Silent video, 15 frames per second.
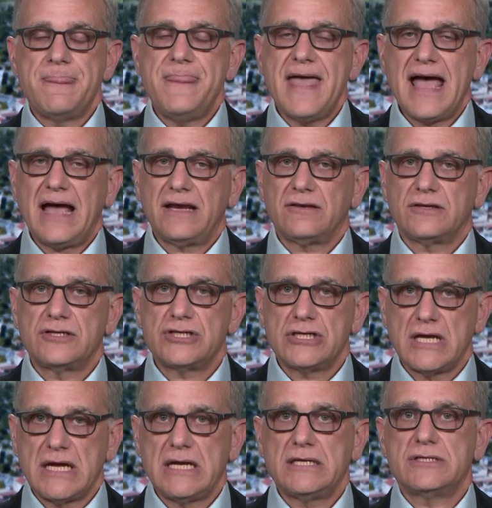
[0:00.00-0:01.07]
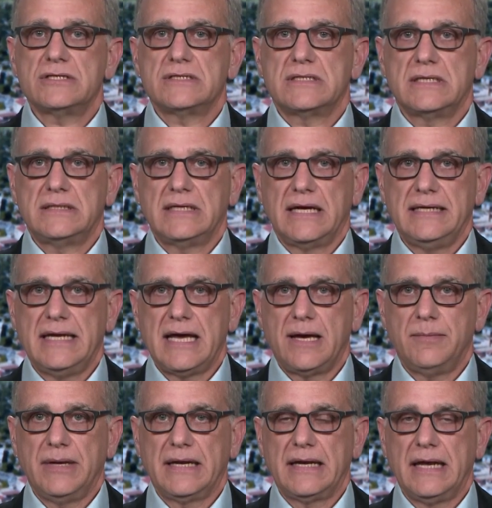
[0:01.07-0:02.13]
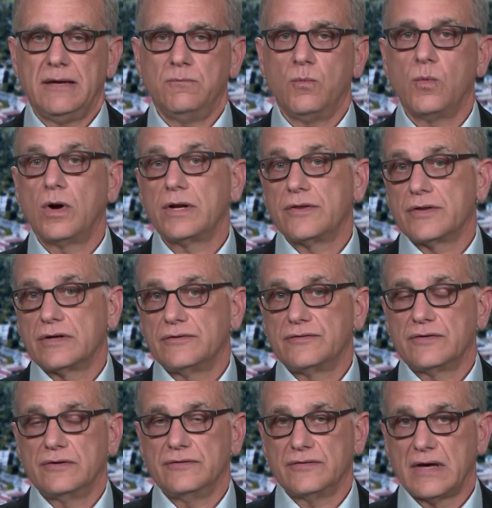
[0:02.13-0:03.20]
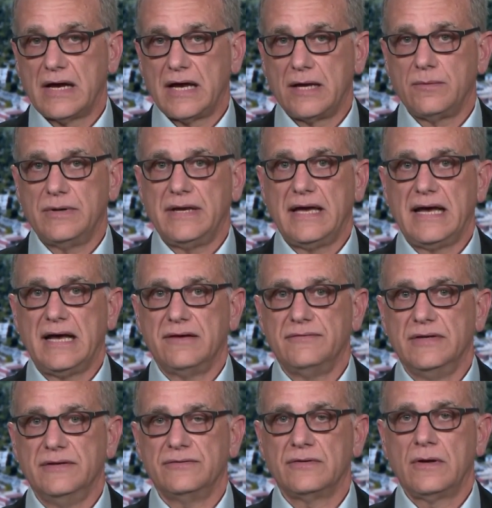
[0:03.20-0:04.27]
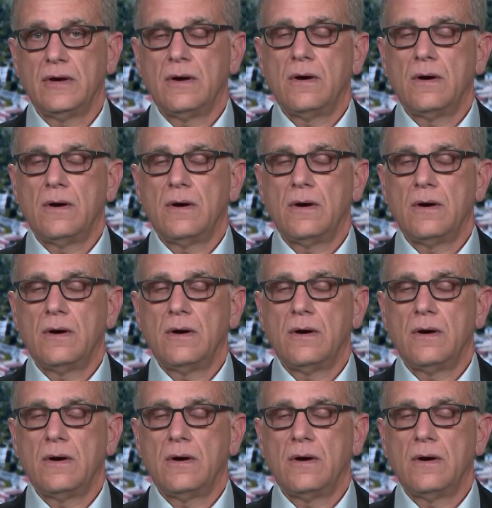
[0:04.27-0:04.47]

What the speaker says: That changes the dynamic, and one of the concerns I would have is,